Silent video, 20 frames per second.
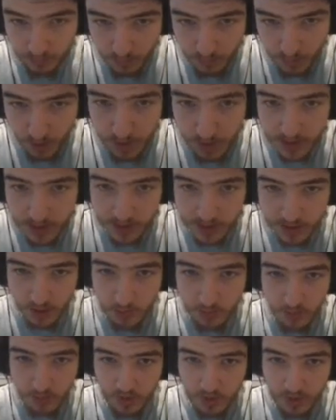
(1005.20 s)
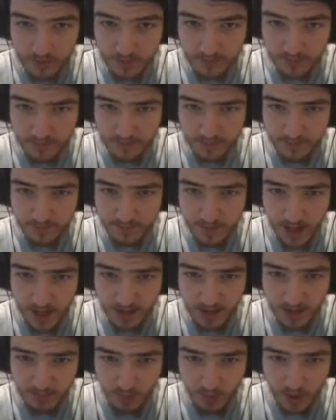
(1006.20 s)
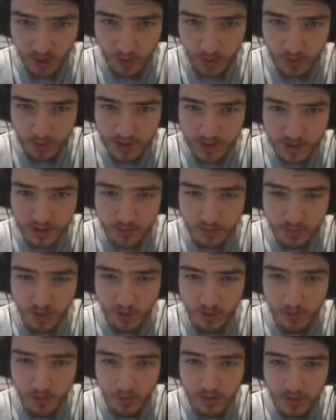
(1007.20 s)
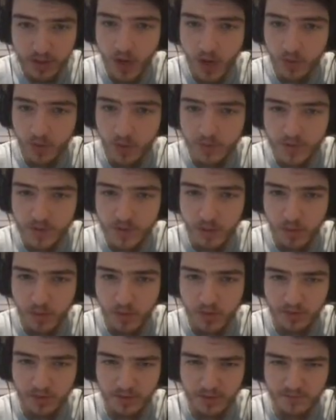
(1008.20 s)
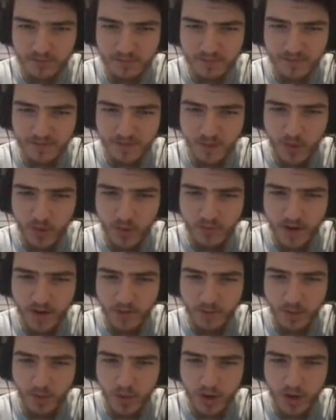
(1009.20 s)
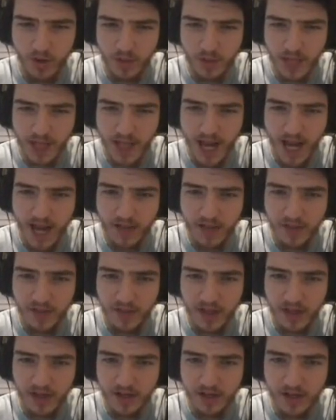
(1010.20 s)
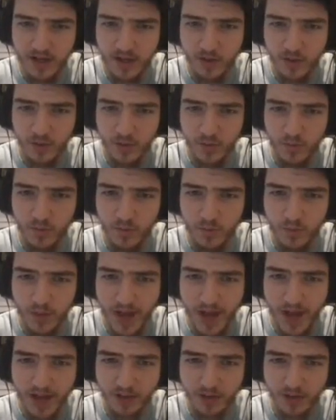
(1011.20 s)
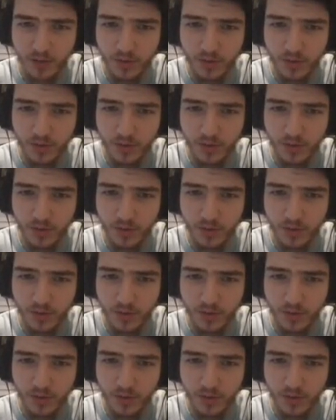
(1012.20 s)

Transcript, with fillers: in 0.5.0 or 6.0, what? No, it was 0. like 4 or 5.0 when they added the uh, Nether reactor.